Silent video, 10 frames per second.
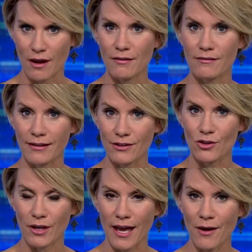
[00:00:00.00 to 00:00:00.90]
on her
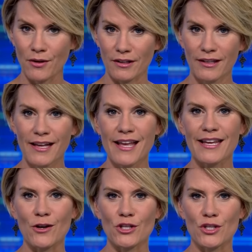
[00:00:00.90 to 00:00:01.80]
kitchen counter.
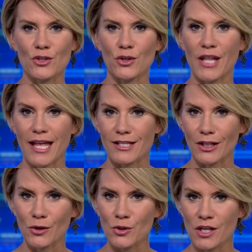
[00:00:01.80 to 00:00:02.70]
Now she's turned that
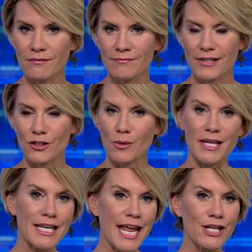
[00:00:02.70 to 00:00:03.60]
solution into a
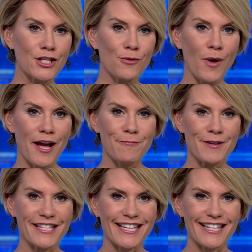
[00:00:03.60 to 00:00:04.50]
nationwide
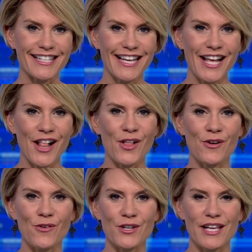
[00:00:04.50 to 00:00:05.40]
business. Local
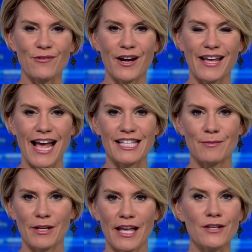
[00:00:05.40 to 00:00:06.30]
4's Evrod
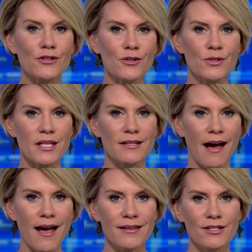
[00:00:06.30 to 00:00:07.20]
Cassimy introduces
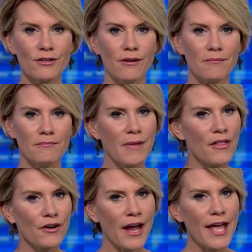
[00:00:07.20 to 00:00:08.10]
us to a
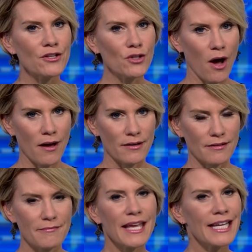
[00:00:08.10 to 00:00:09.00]
mother and daughter
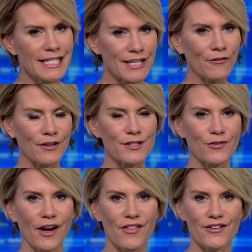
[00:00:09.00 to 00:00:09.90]
making a difference
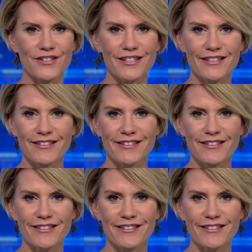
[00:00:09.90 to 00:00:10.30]
for others.